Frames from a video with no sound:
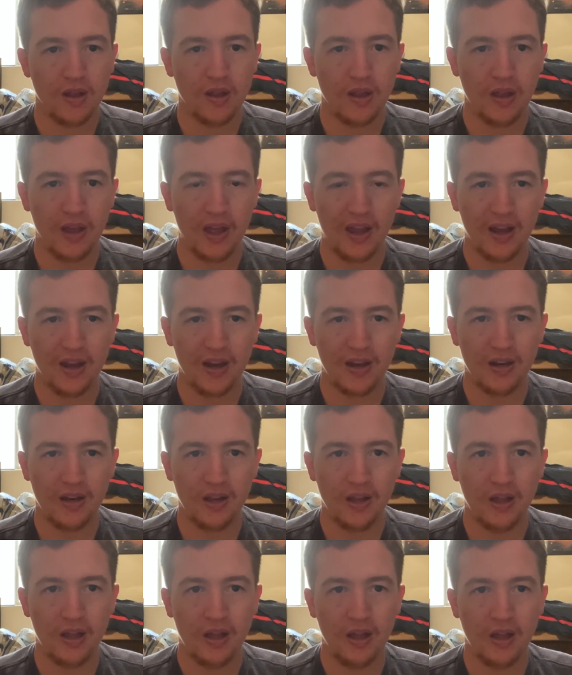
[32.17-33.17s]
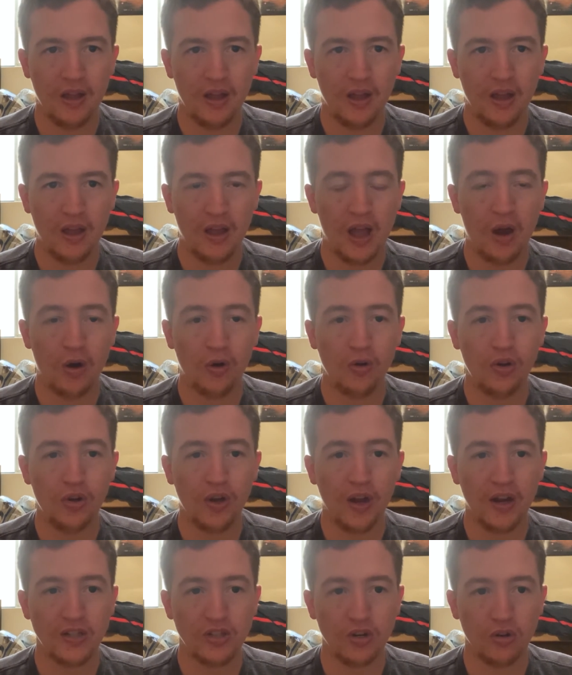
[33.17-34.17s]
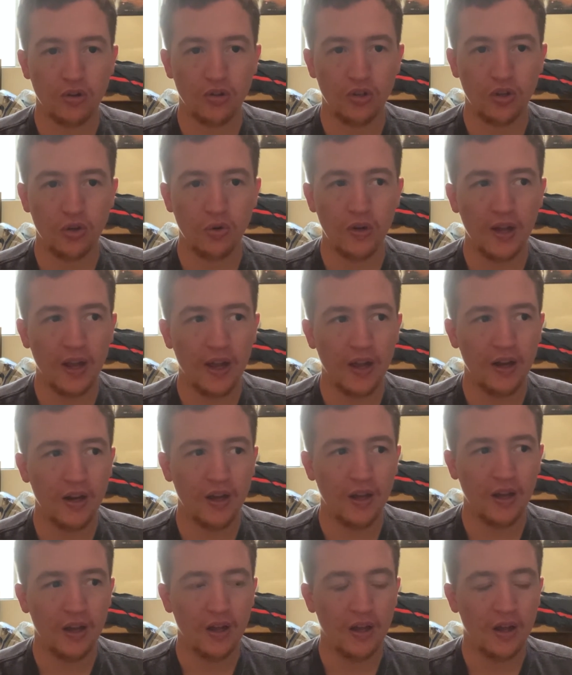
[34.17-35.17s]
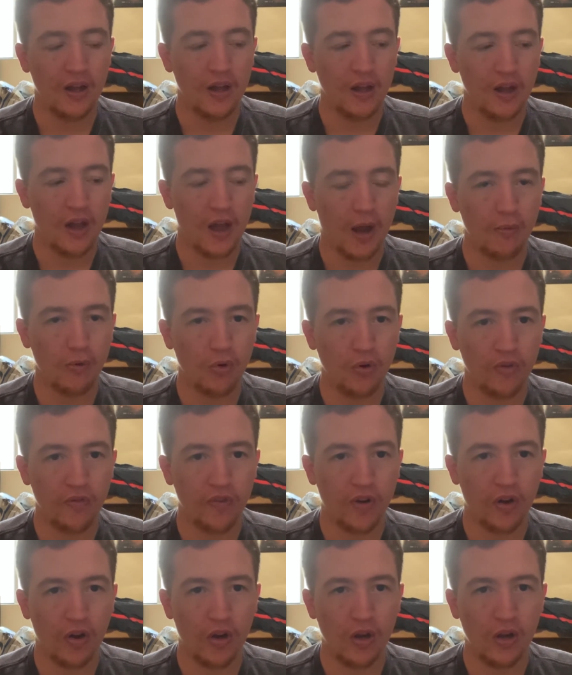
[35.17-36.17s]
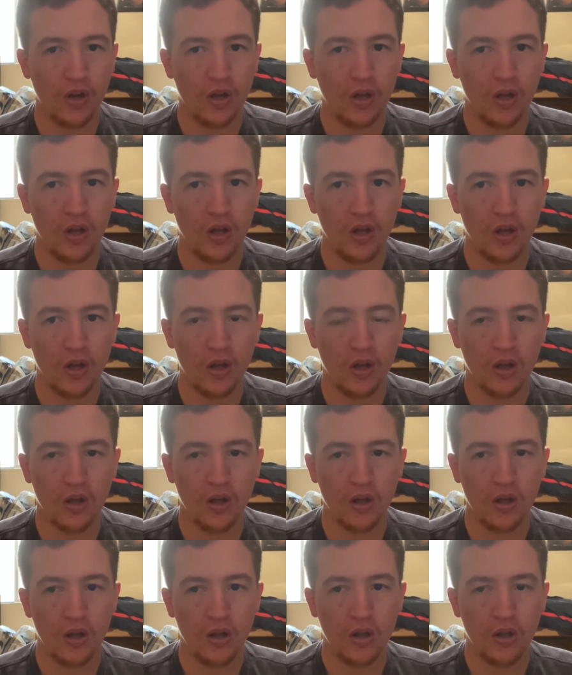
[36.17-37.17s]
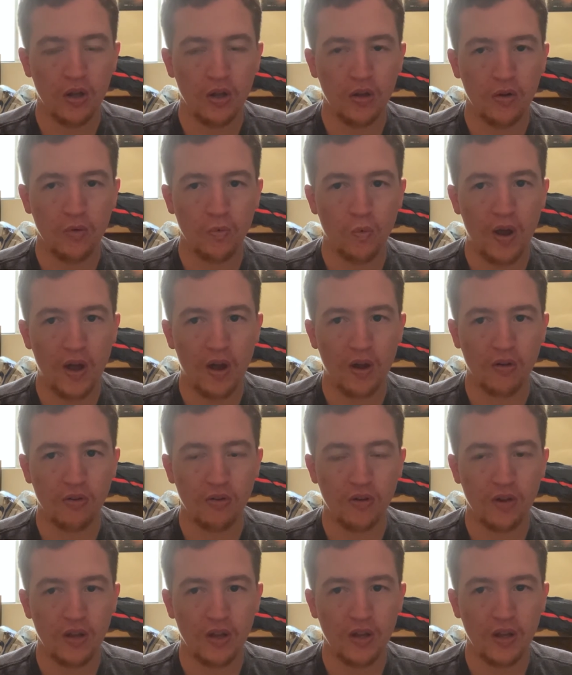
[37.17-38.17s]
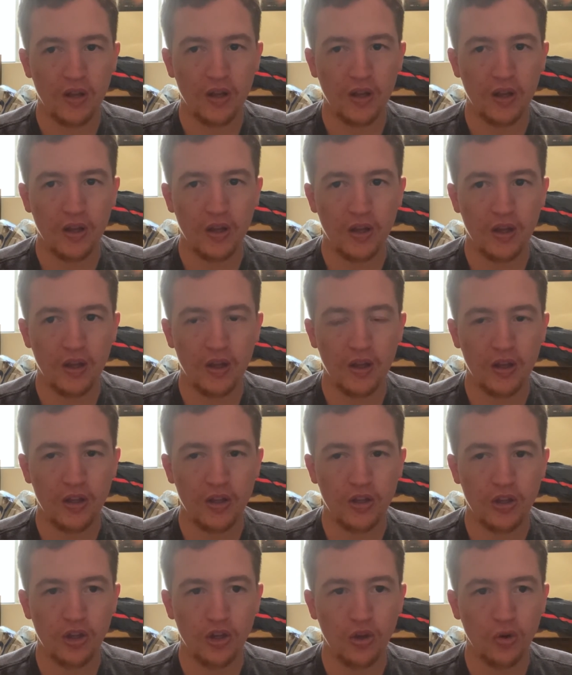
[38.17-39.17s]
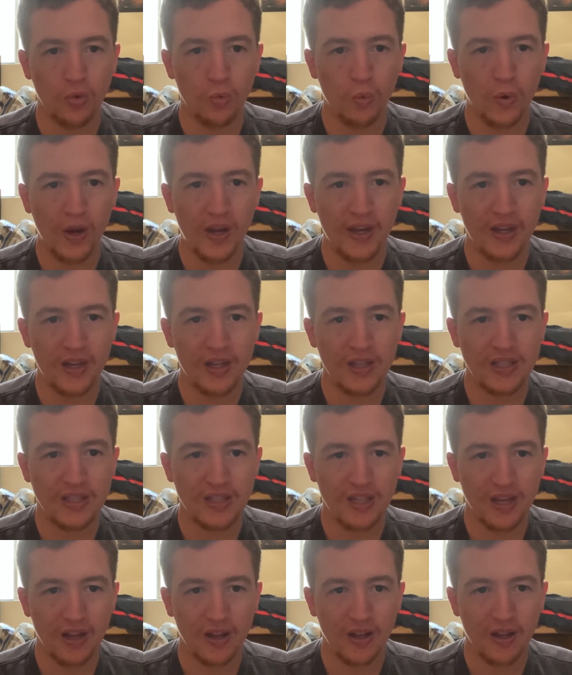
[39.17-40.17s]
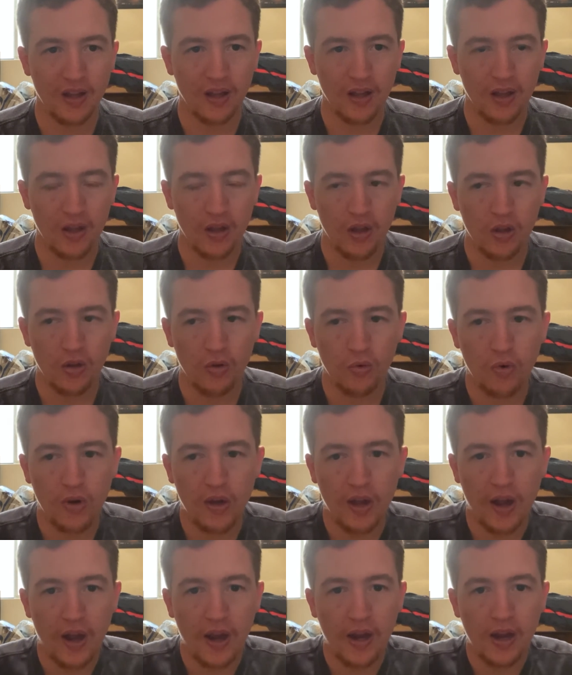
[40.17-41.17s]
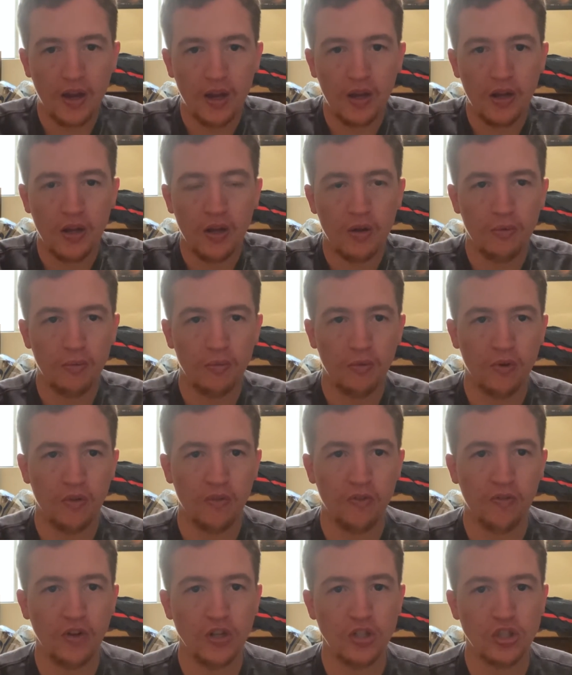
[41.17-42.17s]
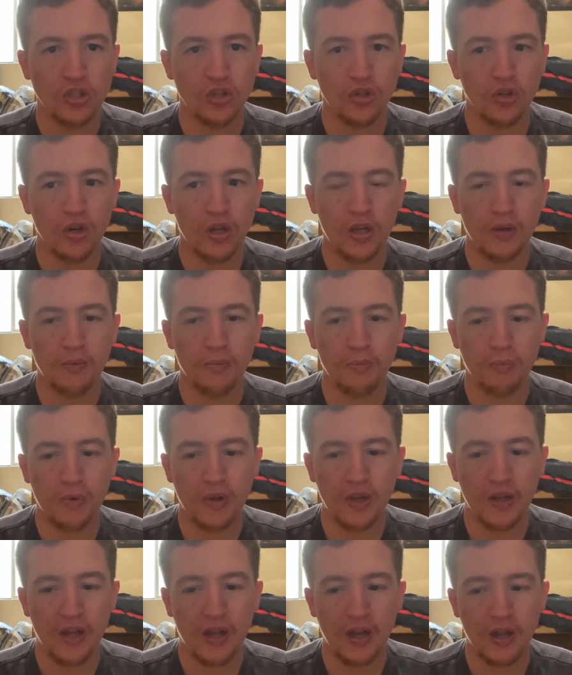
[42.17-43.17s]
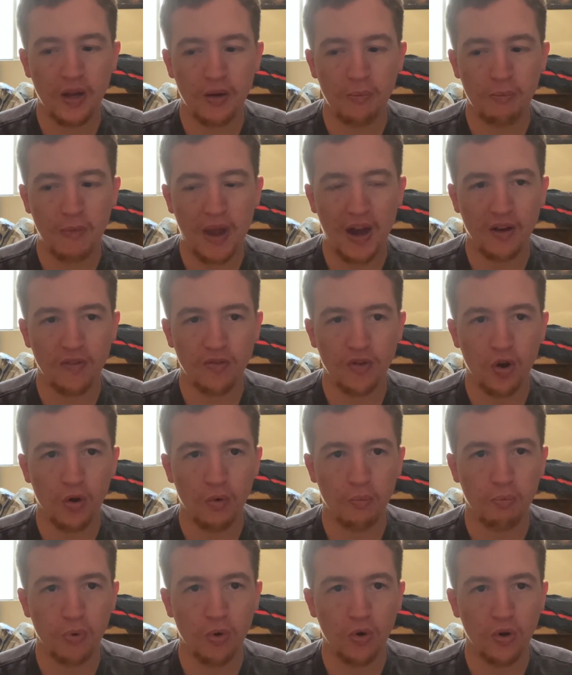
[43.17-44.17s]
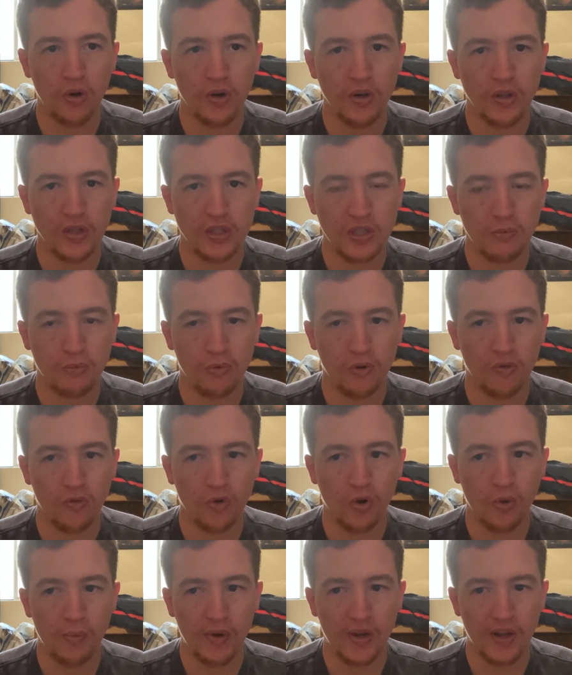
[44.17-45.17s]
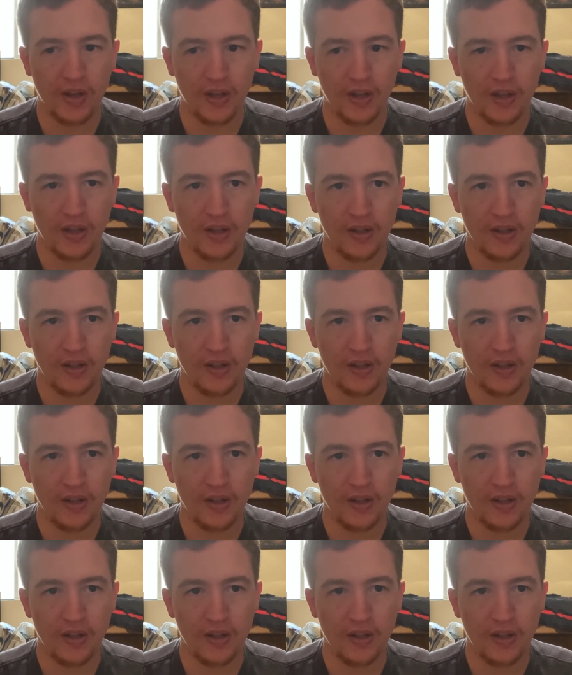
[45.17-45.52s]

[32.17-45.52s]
and how are you guys all doing? And I'm doing very well. In two weeks, we, I officially begin Man of No Importance performing it